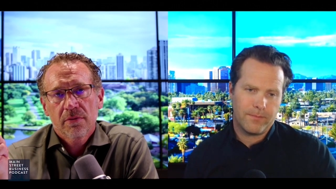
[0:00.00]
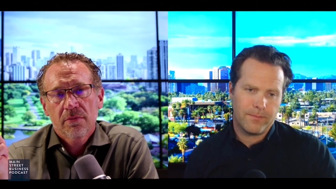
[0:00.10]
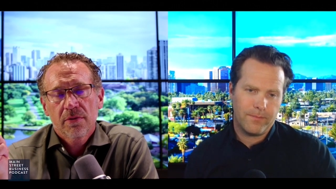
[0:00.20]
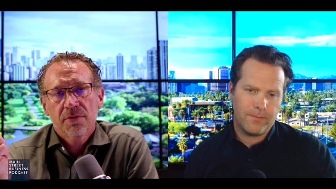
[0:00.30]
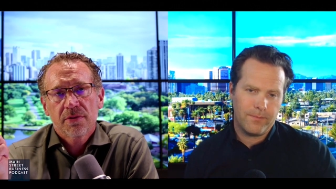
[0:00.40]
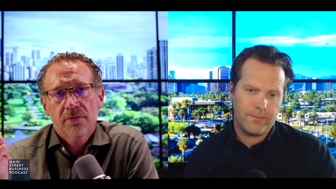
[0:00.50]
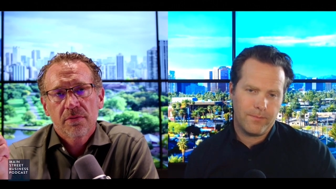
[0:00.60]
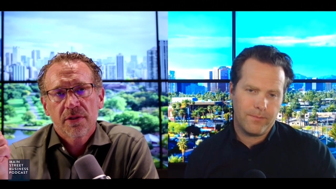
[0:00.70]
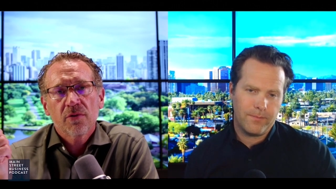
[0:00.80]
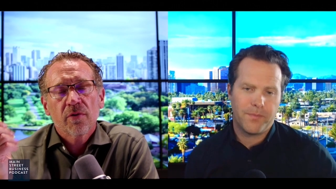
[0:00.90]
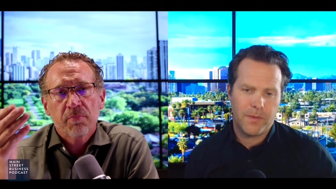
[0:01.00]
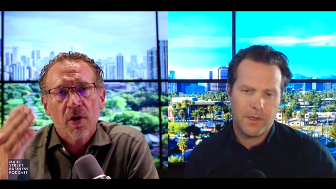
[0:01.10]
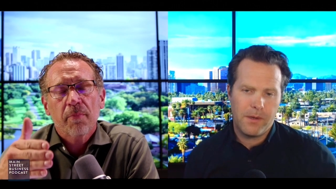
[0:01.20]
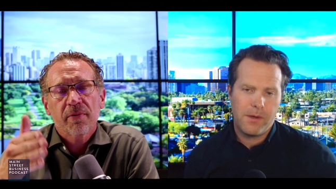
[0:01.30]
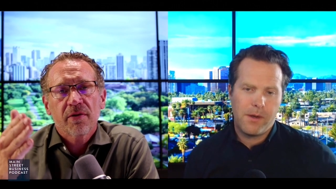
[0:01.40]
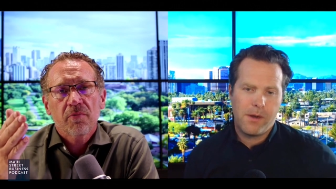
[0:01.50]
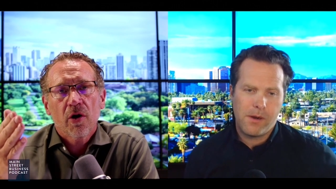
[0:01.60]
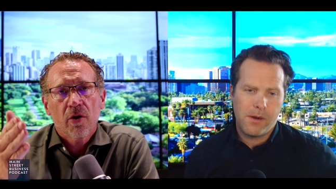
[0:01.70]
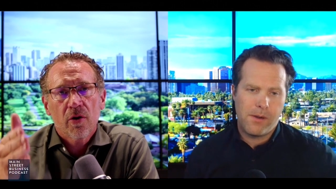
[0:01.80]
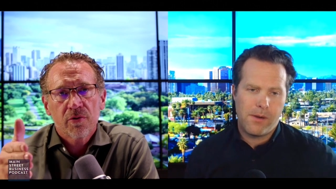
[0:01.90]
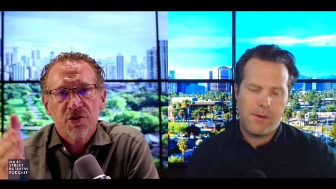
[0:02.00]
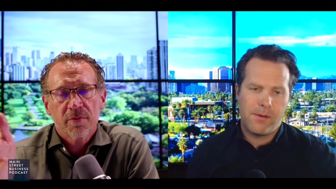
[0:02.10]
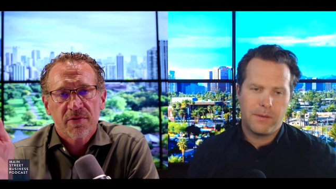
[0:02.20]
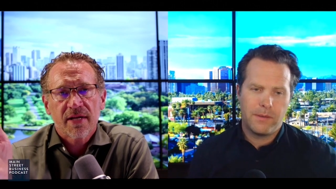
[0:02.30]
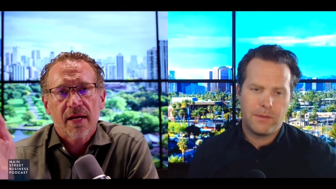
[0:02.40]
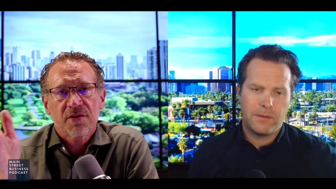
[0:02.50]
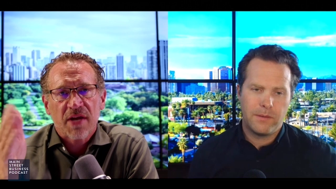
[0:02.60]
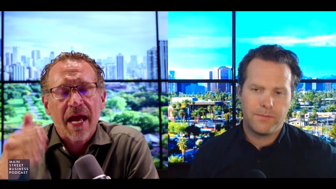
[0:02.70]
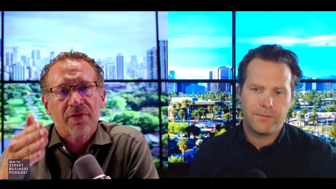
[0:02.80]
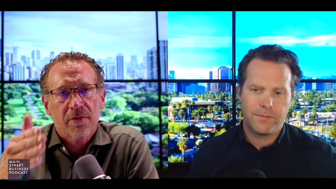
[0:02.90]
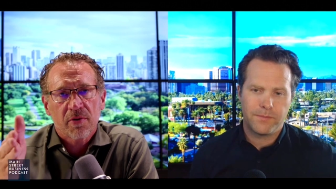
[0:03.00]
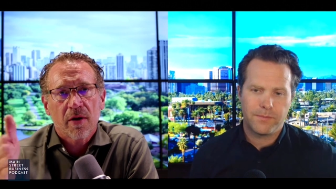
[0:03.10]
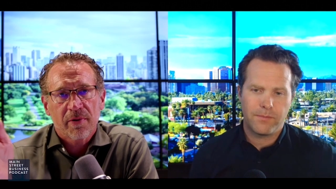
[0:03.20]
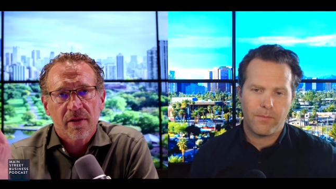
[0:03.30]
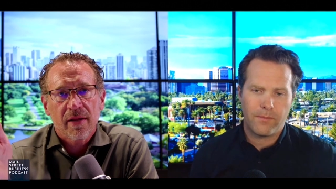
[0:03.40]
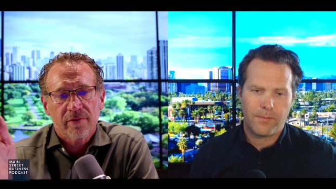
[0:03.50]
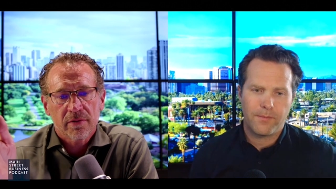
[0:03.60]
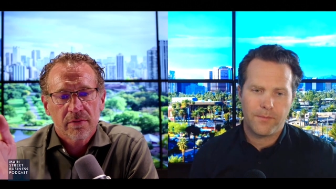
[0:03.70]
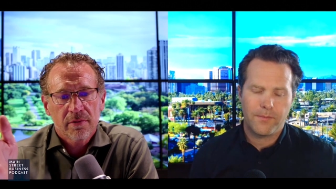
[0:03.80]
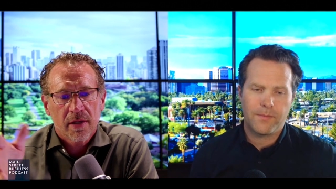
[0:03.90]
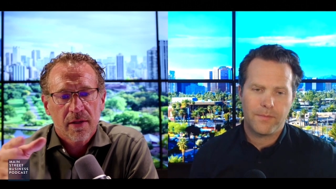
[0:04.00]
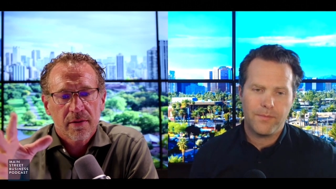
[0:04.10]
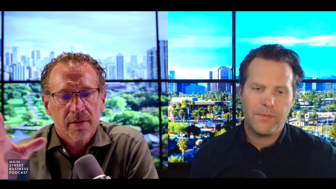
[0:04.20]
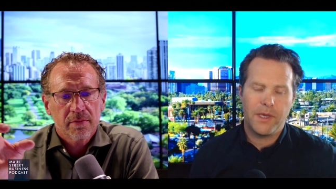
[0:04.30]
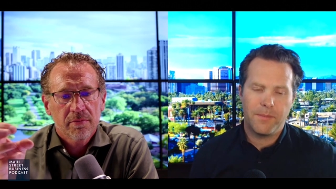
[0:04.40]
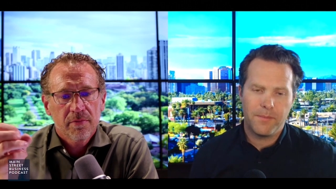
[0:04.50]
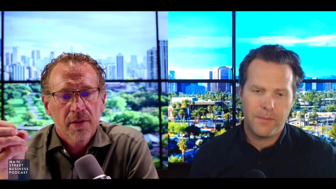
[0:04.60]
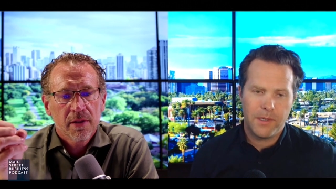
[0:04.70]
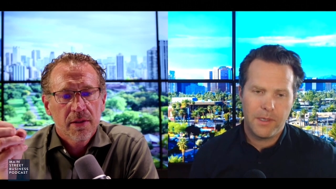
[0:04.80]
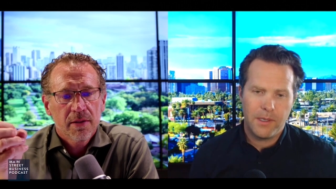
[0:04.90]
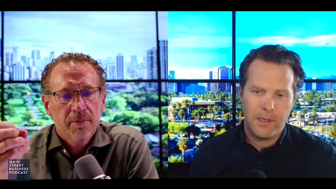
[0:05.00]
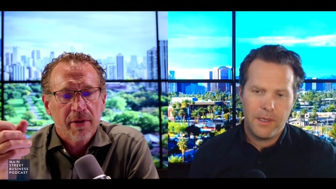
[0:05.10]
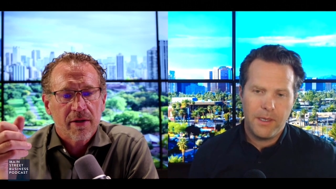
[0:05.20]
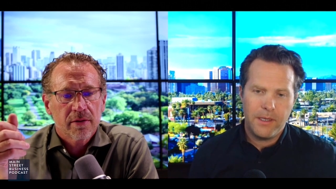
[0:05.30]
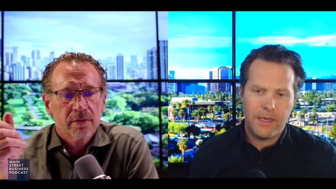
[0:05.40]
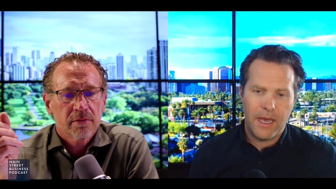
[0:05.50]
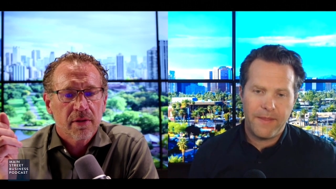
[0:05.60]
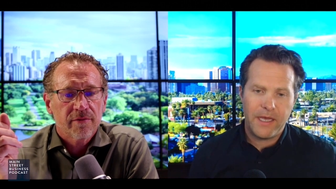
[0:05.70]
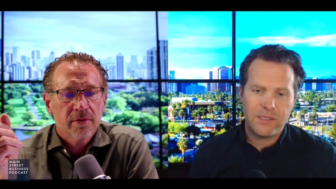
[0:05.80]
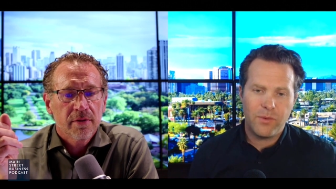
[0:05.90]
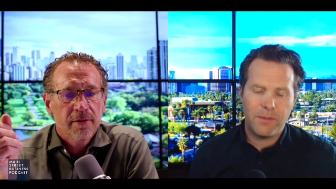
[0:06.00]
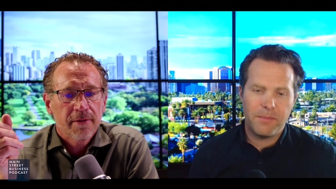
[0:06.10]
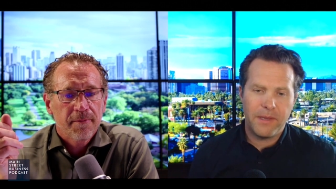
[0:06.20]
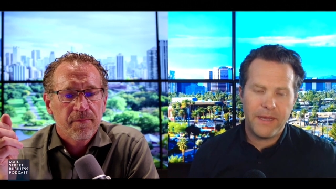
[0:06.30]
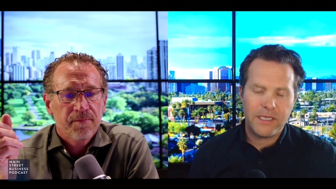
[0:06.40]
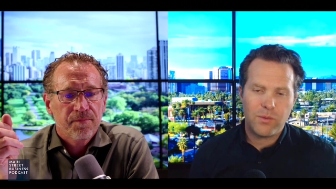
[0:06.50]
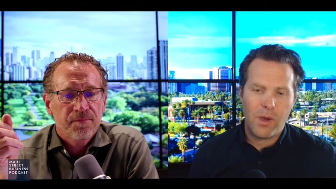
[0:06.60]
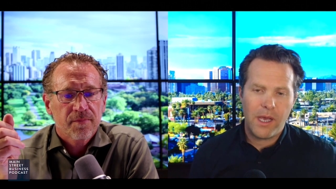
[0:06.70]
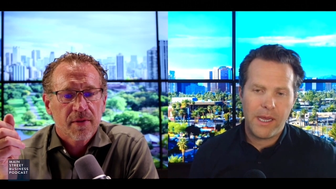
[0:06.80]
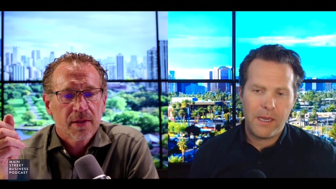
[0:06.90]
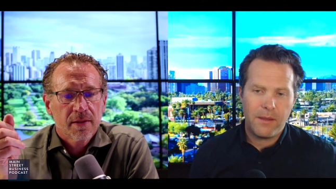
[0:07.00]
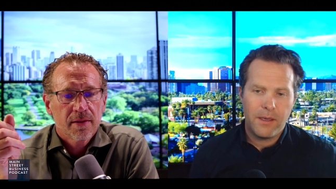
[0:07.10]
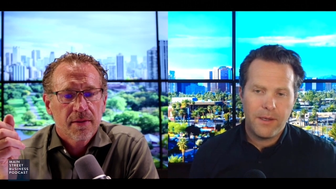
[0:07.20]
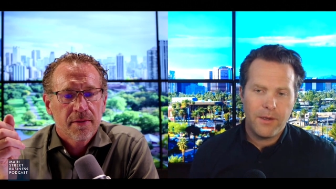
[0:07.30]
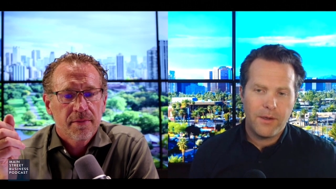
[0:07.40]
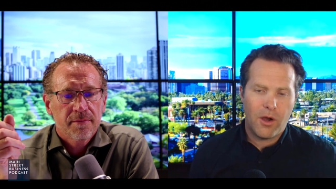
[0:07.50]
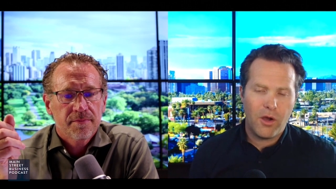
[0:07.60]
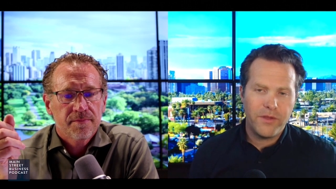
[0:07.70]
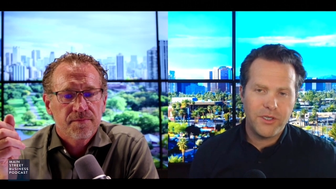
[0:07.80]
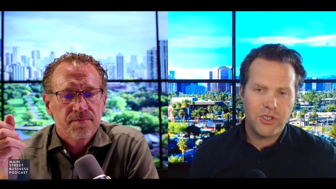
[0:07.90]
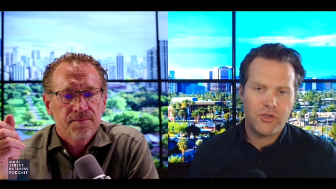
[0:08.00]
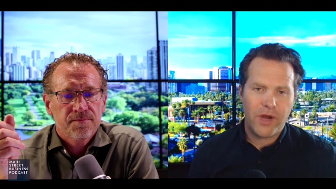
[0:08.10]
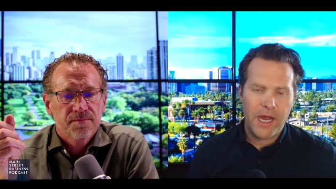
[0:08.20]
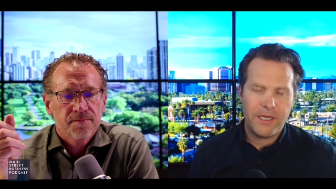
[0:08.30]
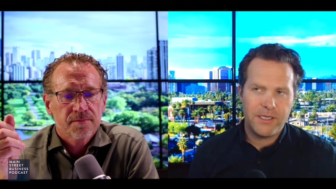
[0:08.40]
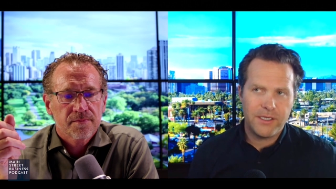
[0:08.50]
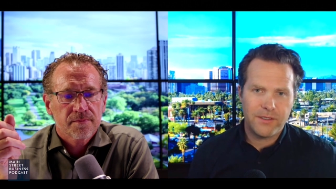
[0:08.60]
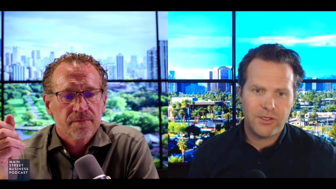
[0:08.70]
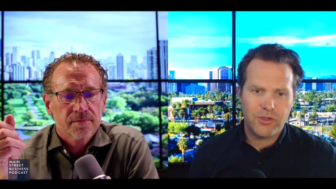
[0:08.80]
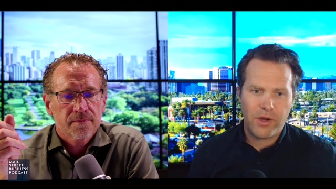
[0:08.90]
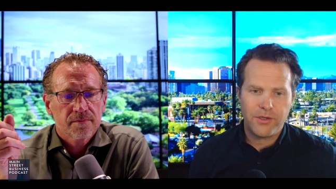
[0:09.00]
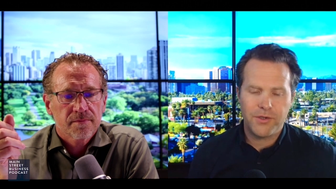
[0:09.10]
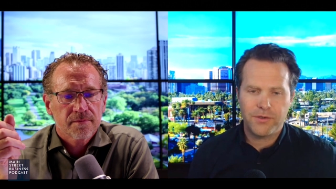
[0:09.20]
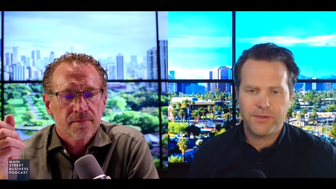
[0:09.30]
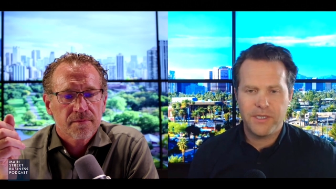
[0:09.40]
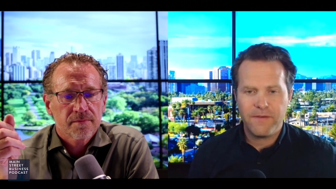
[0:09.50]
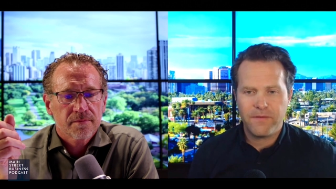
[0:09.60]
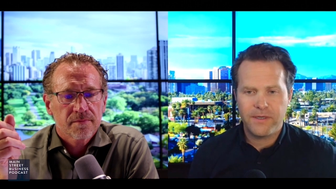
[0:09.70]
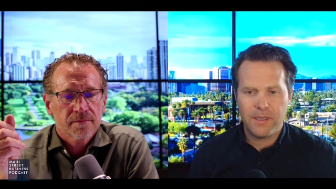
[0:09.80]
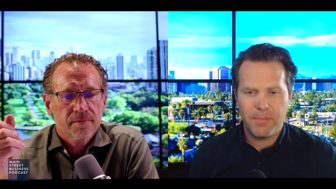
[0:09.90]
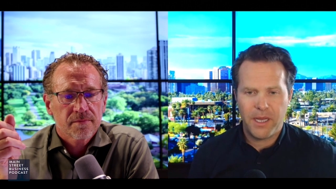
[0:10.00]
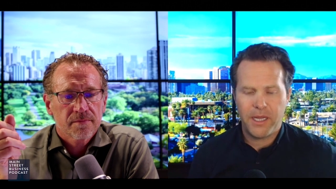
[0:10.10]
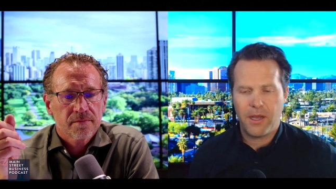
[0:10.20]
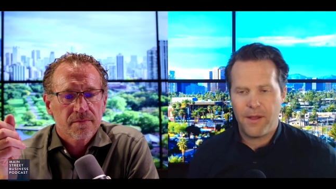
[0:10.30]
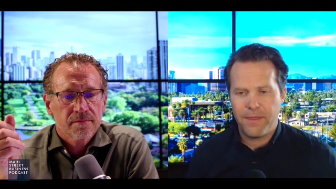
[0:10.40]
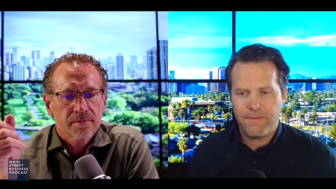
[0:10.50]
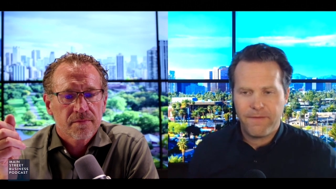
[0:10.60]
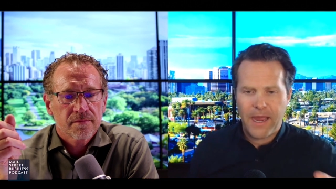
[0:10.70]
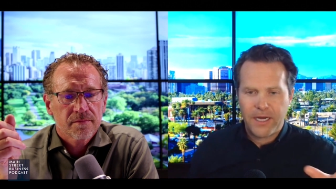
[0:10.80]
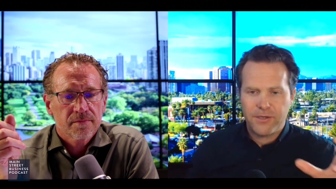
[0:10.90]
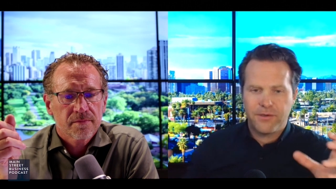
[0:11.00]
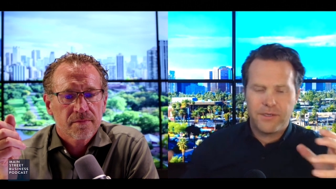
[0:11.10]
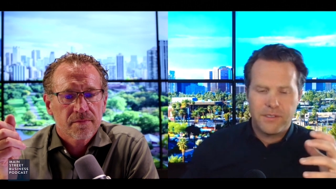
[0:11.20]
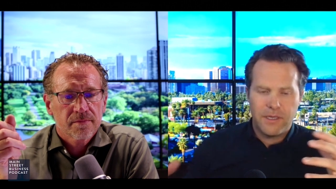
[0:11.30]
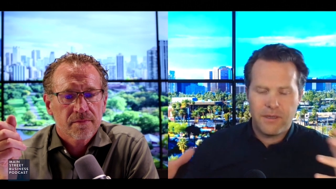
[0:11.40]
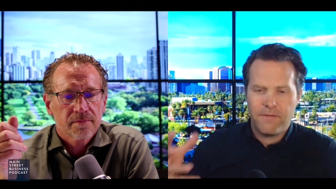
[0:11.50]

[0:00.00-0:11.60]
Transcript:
Speaker 1: You deal with property ownership stakes at the property level, not at the yeah. parent. Level.
Speaker 2: Yeah, and that's what, and that's why all these strategies and structures are different depending on the factors